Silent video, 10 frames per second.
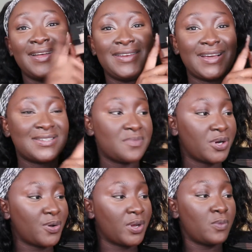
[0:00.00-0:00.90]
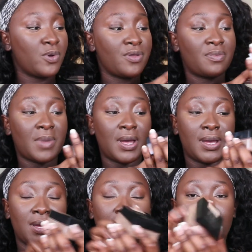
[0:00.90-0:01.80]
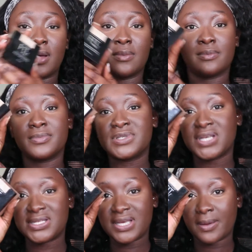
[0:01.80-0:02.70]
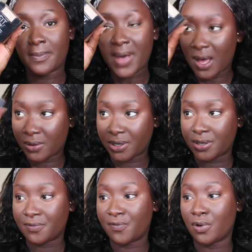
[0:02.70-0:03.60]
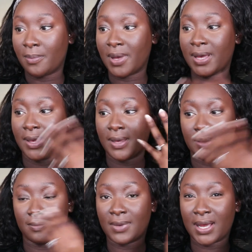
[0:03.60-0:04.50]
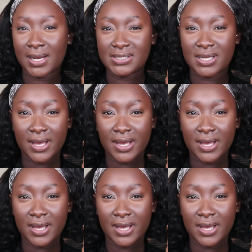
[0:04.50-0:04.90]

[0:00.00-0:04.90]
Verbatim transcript: Next, I'm gonna go in with my um, setting powder for my highlighted